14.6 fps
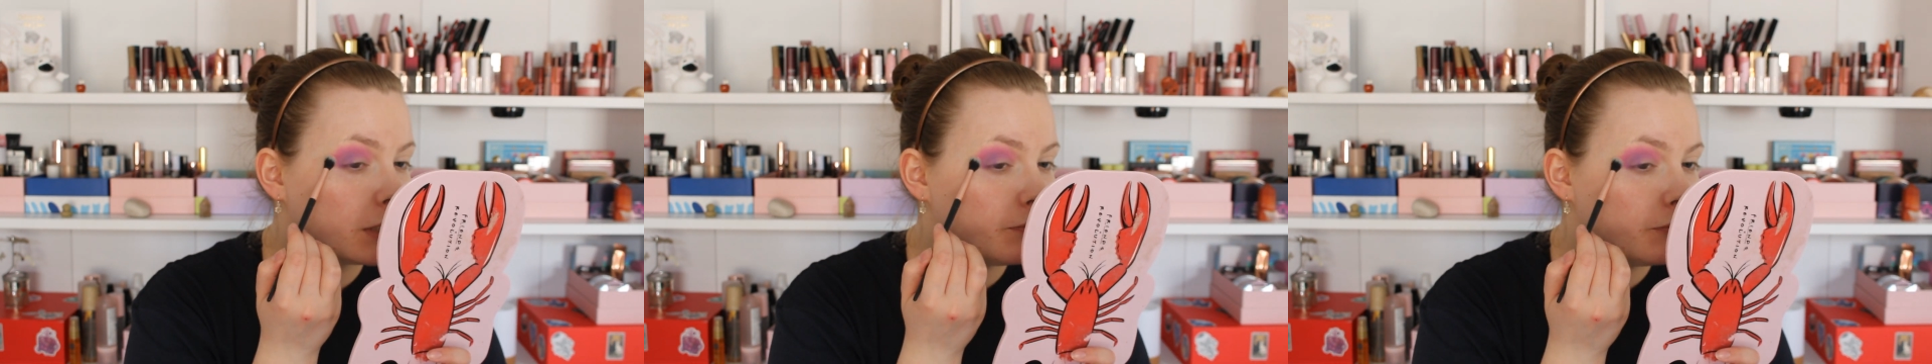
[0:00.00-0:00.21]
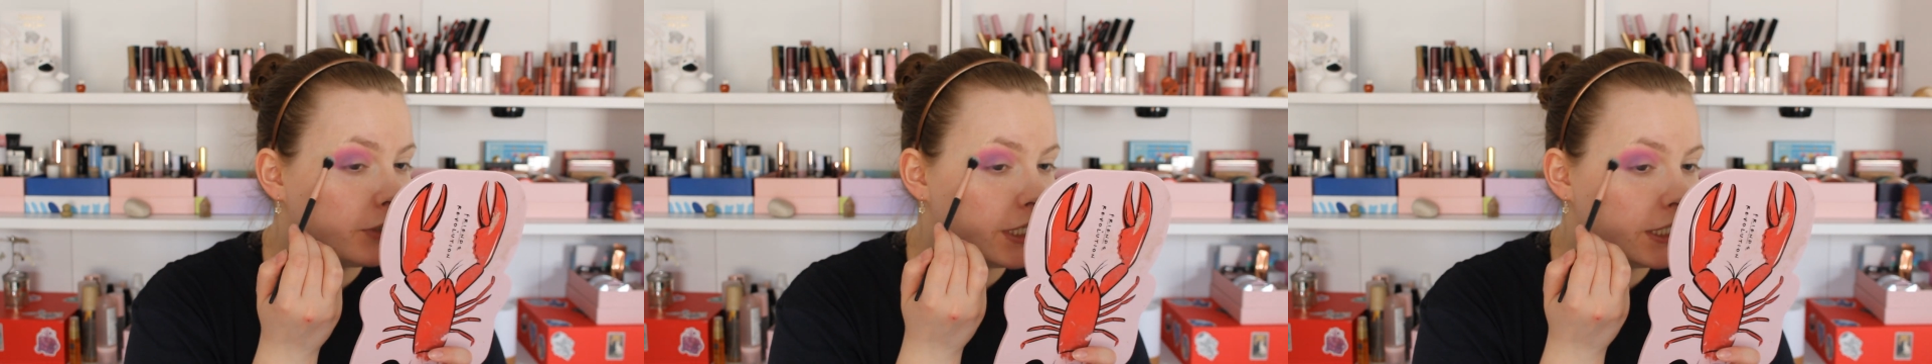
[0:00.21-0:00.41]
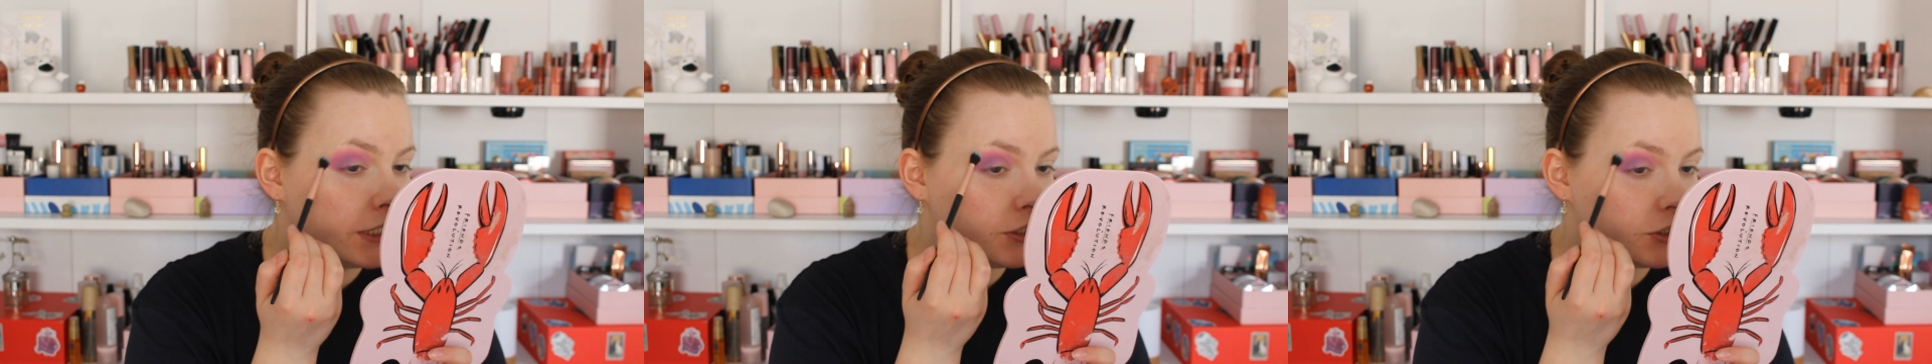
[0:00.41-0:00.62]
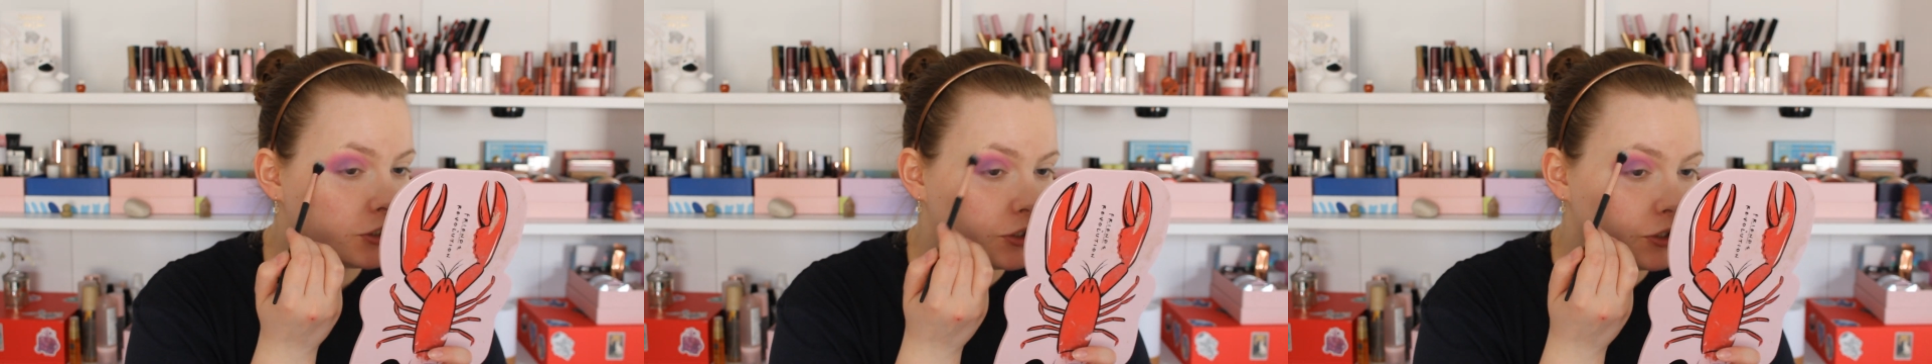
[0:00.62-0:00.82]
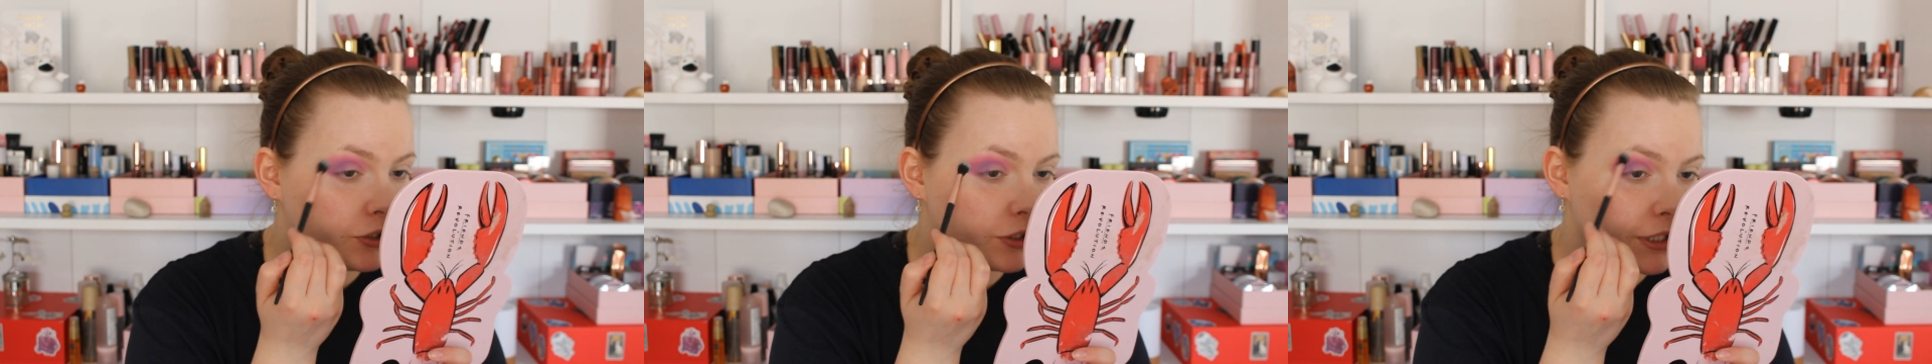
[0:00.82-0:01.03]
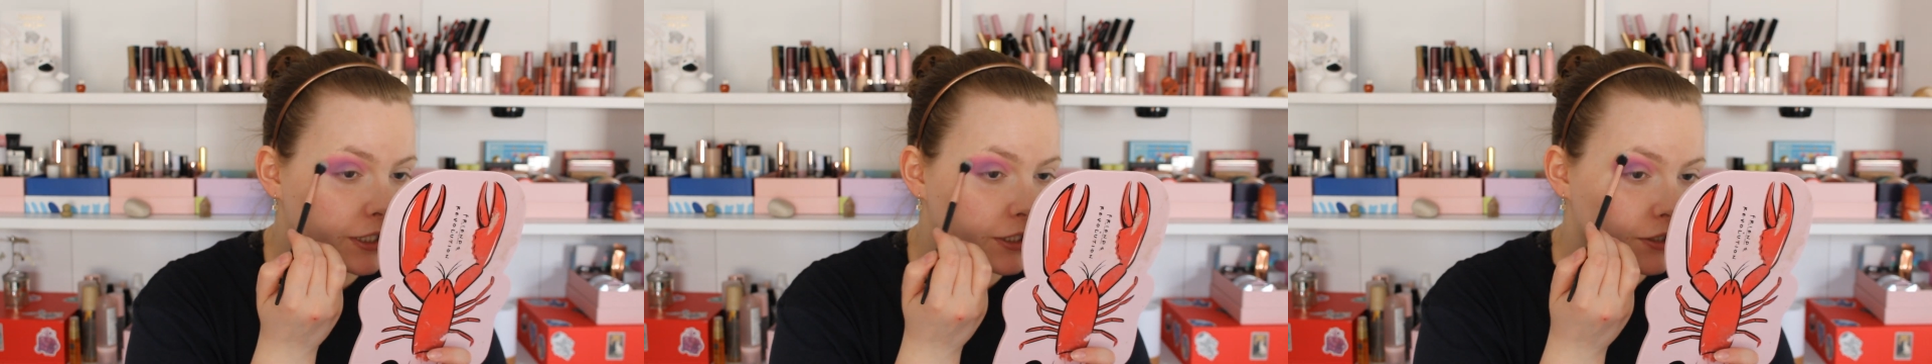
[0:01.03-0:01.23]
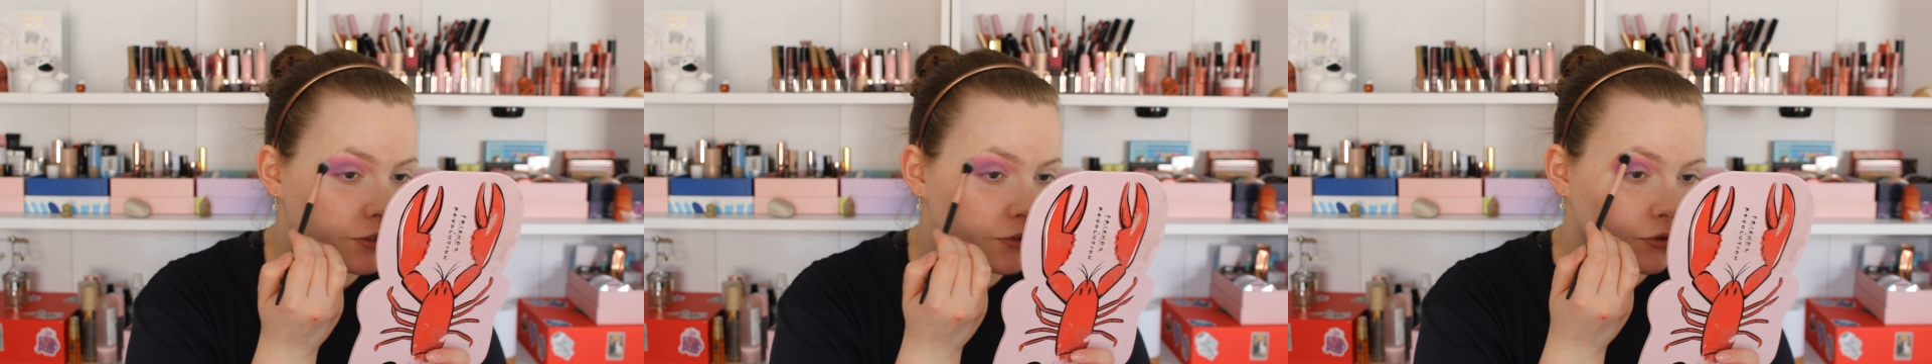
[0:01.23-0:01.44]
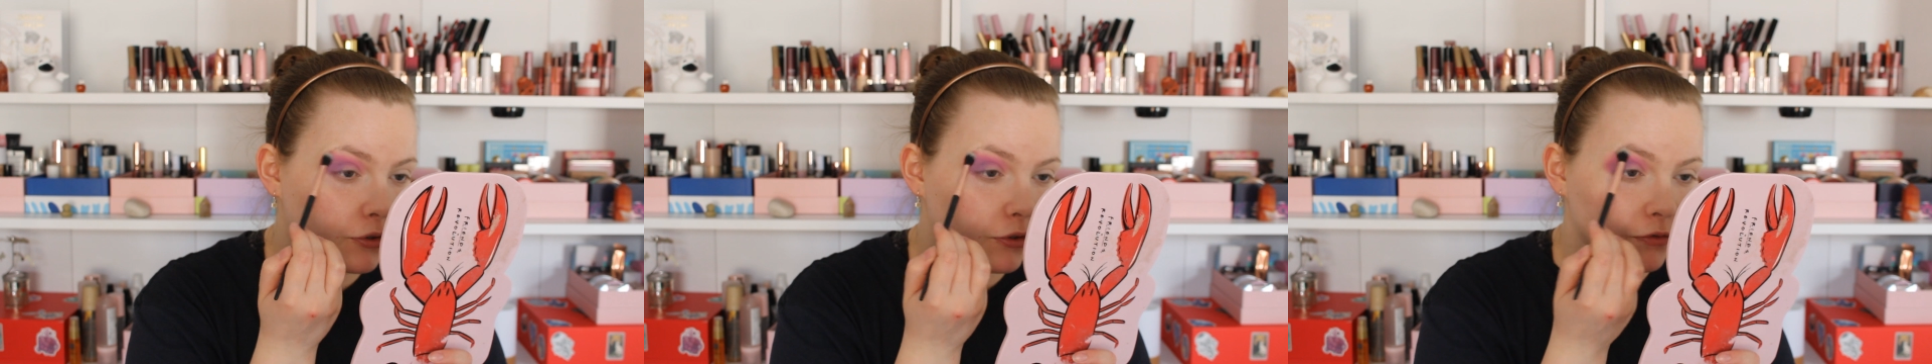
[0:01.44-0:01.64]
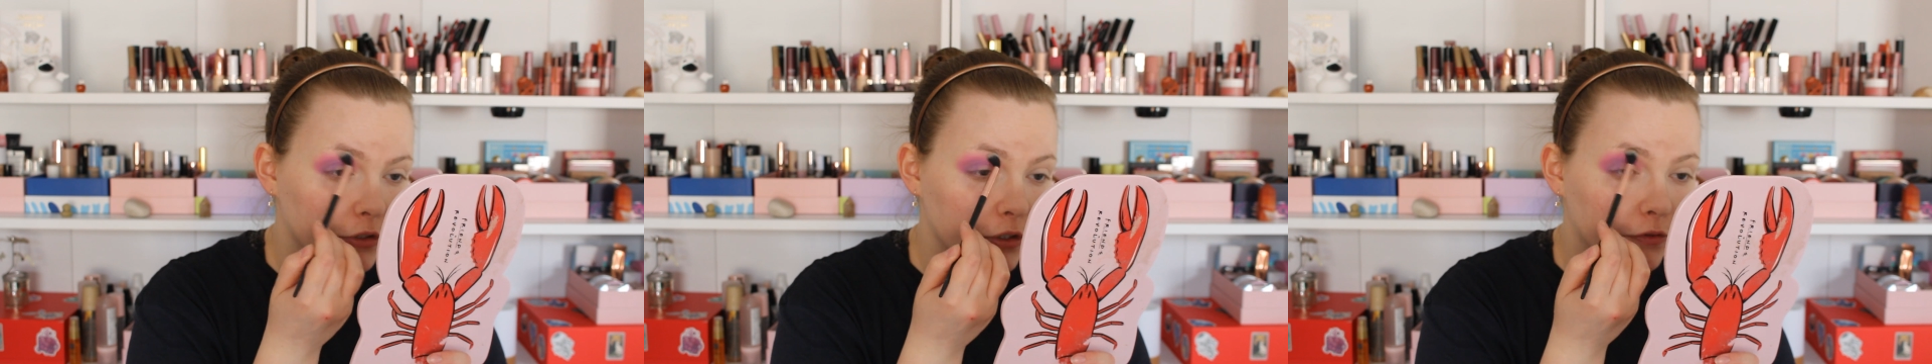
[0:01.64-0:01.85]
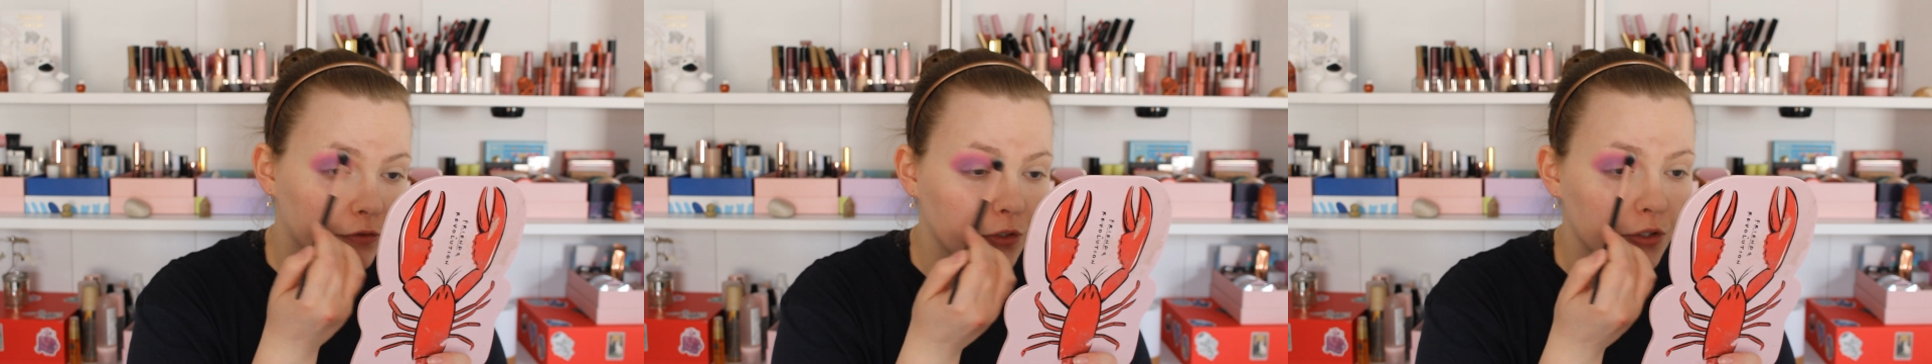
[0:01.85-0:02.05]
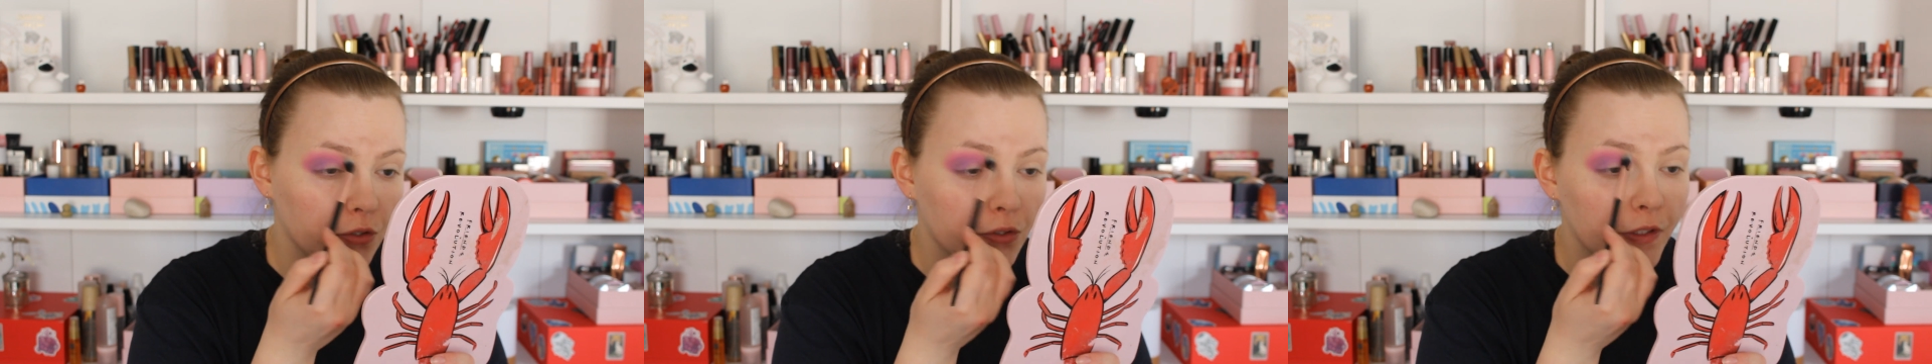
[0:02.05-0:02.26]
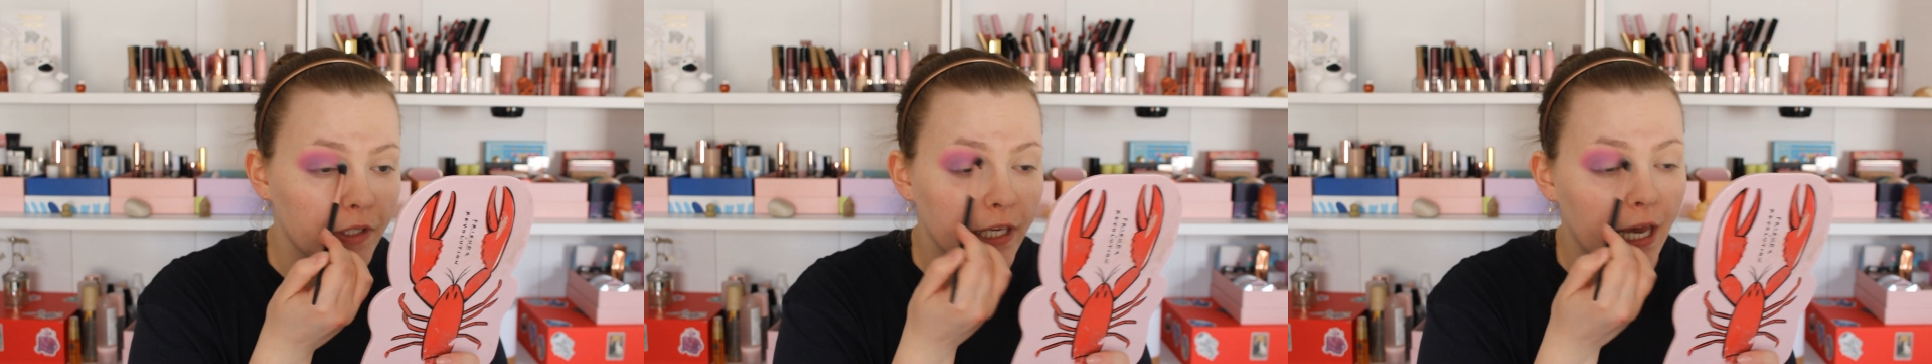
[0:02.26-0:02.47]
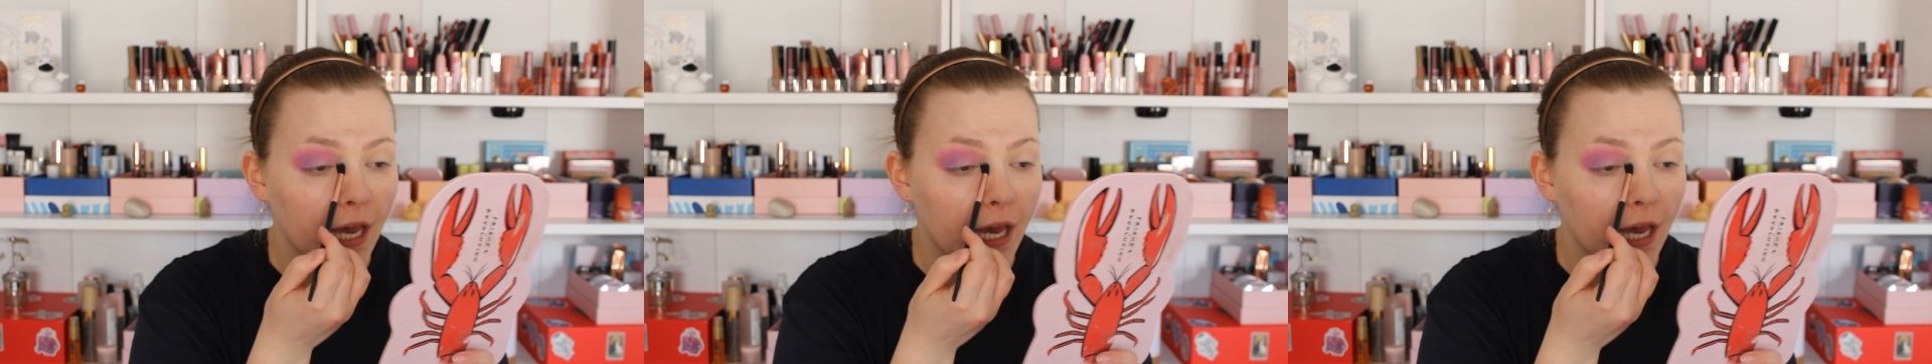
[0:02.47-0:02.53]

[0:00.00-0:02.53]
I'm really just using this to sort of diffuse the